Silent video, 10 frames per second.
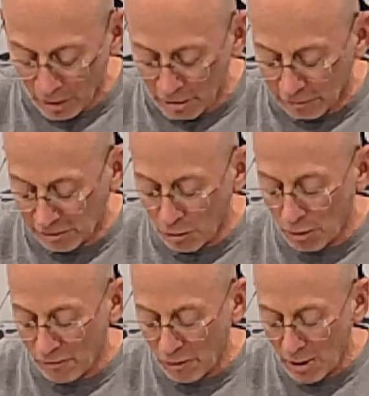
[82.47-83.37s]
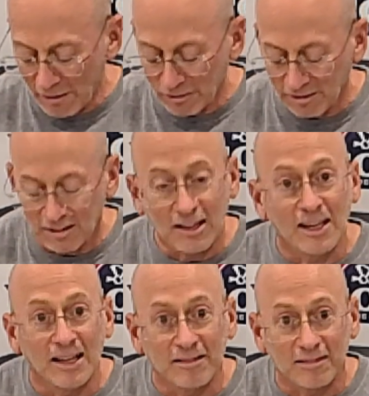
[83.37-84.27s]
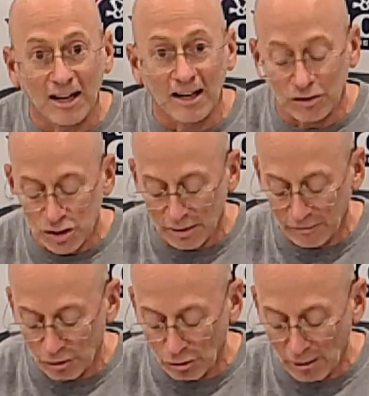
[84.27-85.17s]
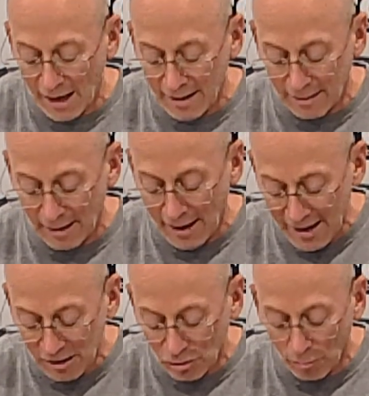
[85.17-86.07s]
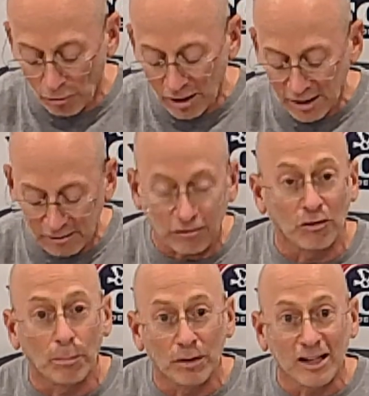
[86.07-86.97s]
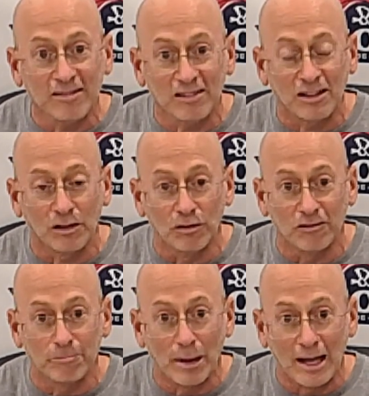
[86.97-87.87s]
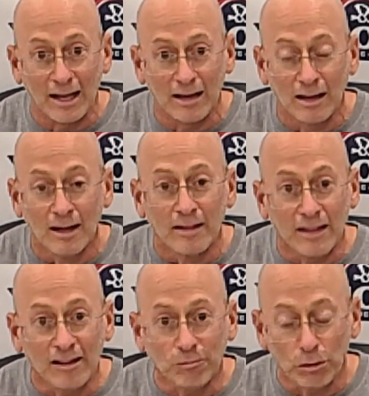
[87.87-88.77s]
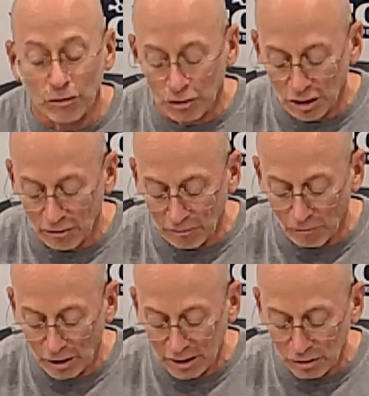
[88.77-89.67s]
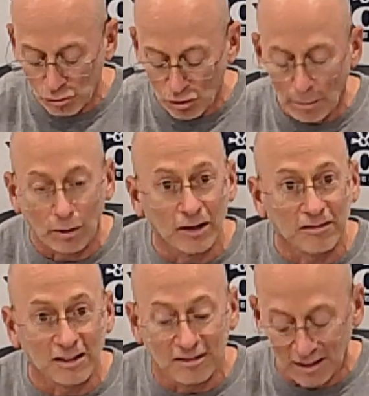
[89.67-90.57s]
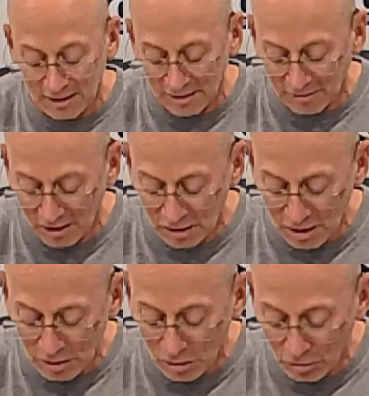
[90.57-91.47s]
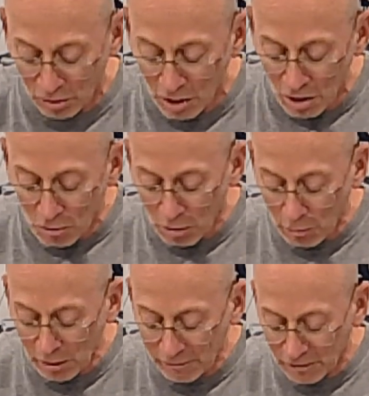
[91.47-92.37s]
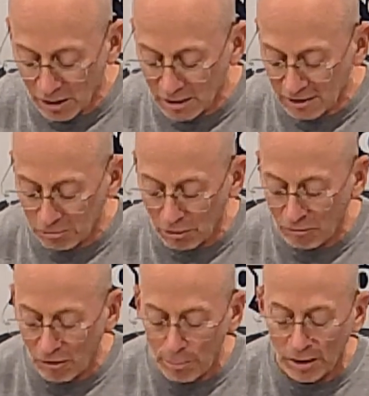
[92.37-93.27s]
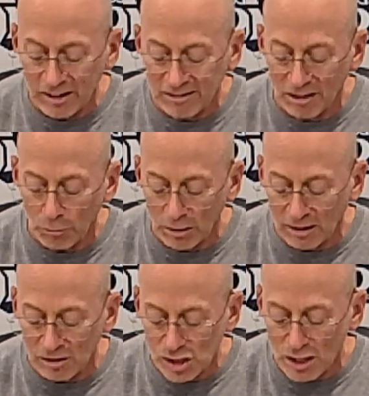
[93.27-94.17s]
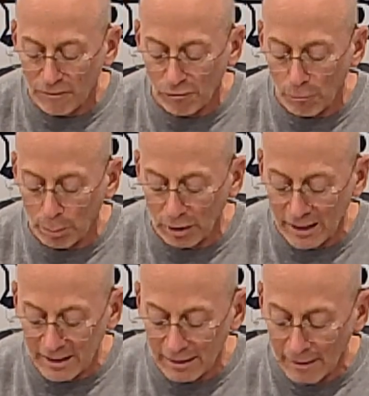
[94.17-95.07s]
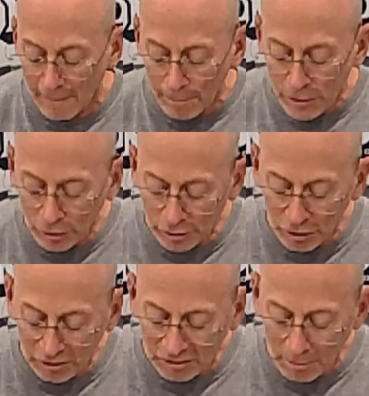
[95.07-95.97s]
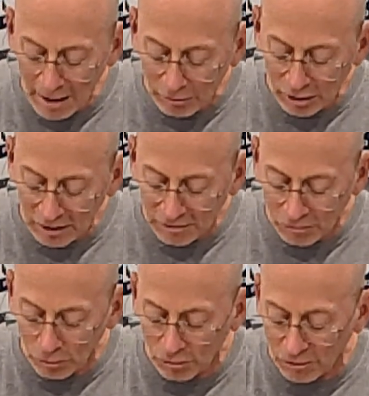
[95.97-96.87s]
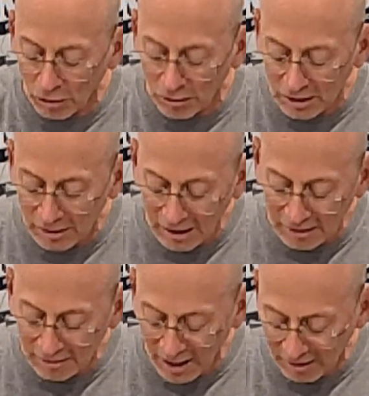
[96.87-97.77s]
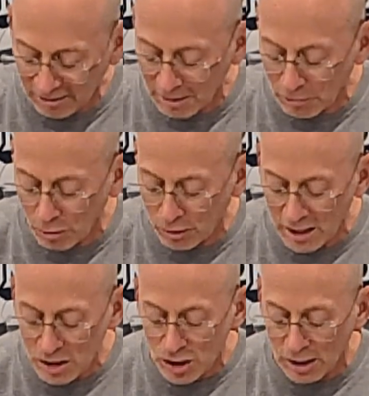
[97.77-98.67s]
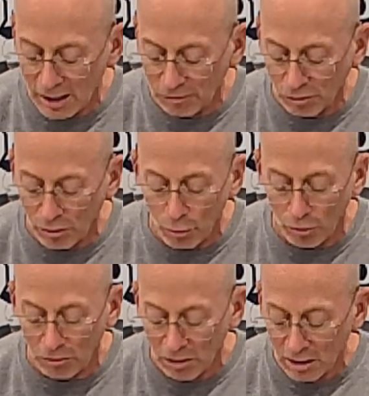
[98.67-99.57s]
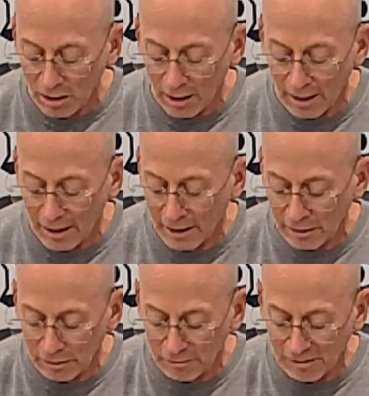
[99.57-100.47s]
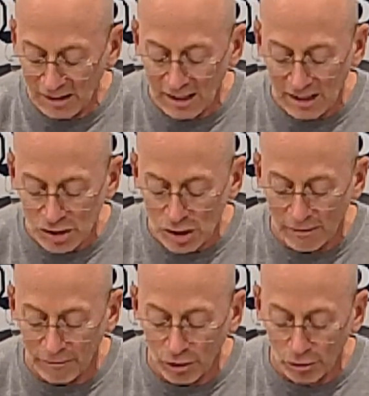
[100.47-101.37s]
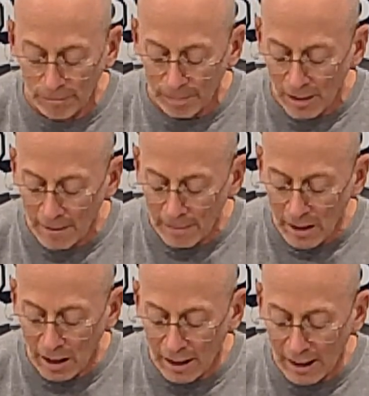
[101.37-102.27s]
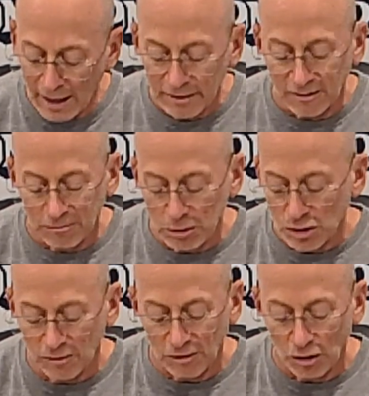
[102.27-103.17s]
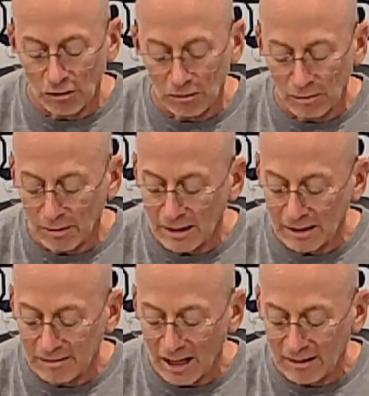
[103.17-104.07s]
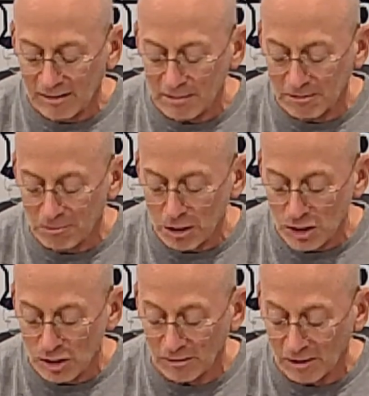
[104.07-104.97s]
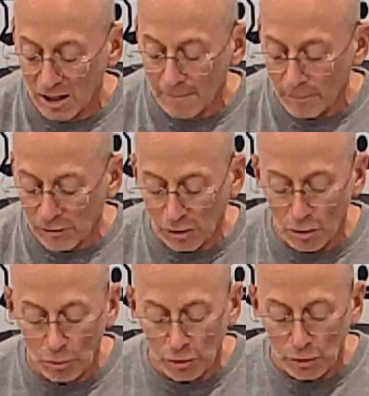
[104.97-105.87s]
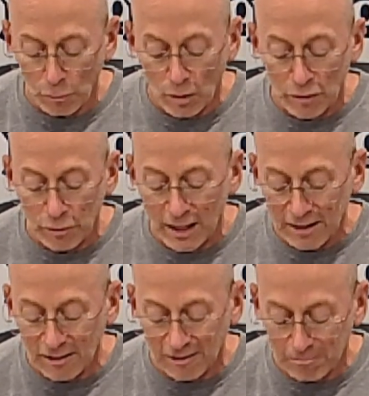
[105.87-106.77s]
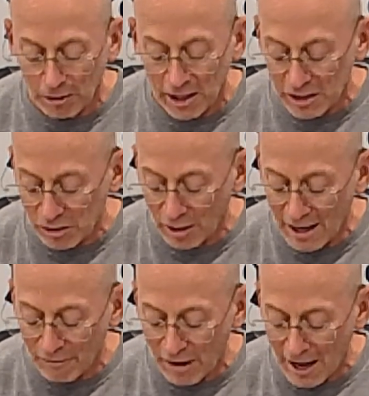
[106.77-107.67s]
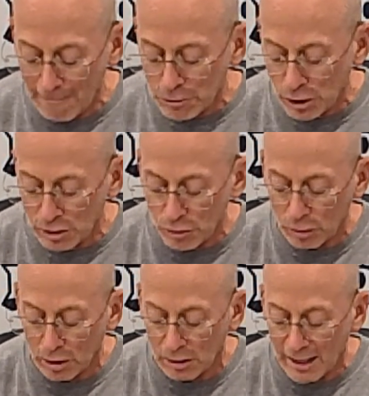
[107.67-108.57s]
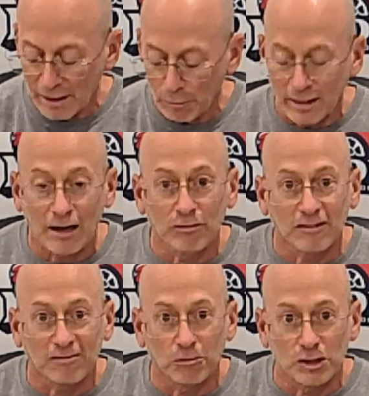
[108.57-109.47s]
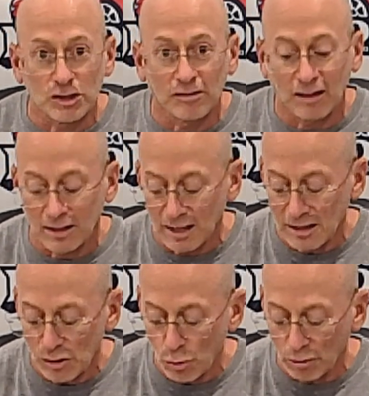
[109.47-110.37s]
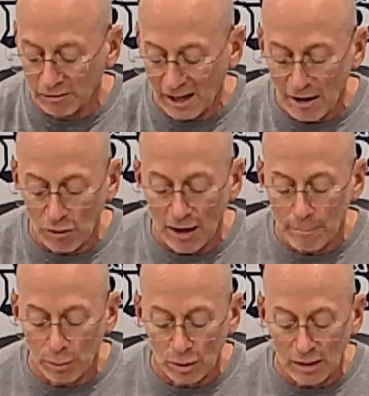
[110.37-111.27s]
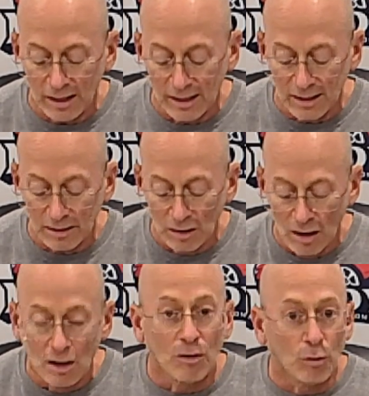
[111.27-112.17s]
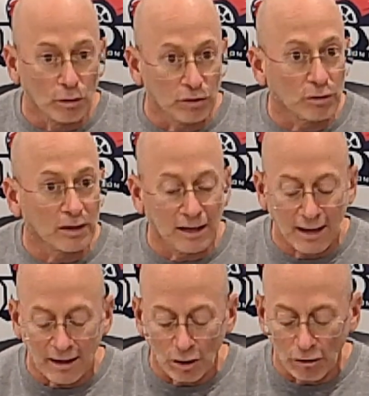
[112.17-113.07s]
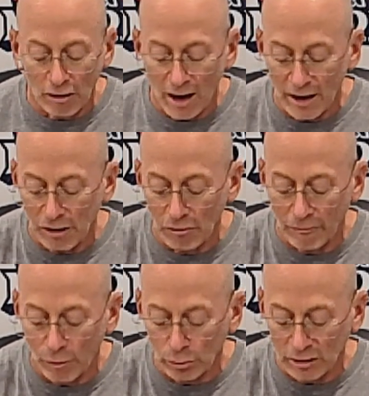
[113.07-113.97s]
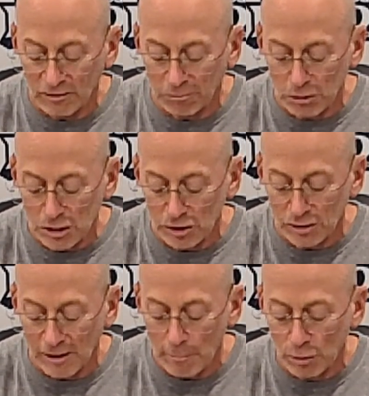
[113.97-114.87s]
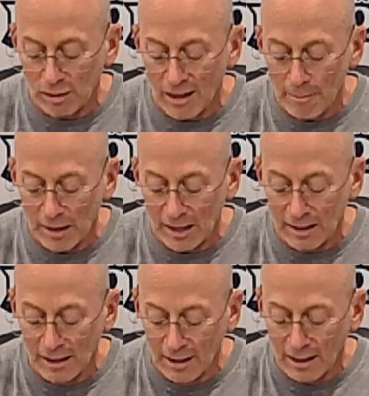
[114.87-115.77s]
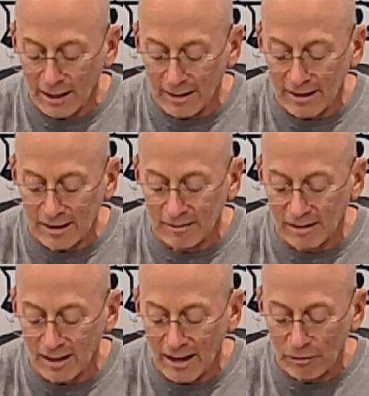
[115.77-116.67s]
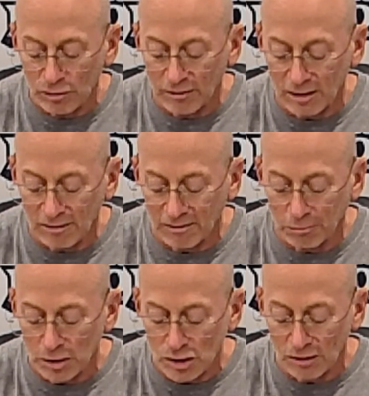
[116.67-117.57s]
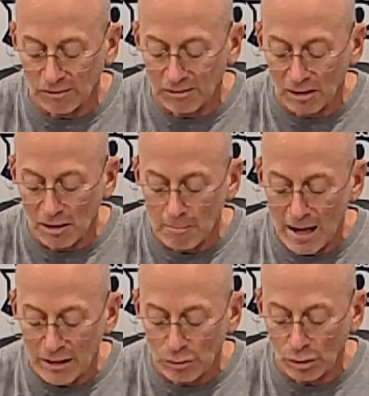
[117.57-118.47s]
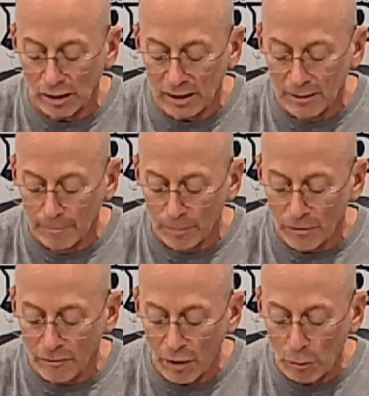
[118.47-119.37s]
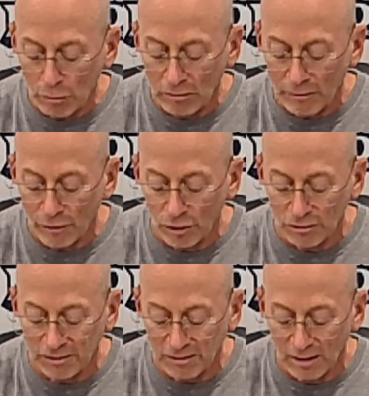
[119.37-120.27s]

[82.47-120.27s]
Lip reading: So if you have the Z-Gate style shifter and the handle breaks or the plastic goes bad, that's where you're going to run into trouble as these get discontinued. What we've done is we've replaced it with this shifter plate. You'll notice the mounting screws are in the exact same location as your other Z-Gate shifter, and the switches are the exact same switches. So when you get this plate, you'll have the option. You can get it without the switches and take yours out and put it in, or you can get our higher voltage switches and put them in, and the kids can now just hit the switches manually, forward, reverse,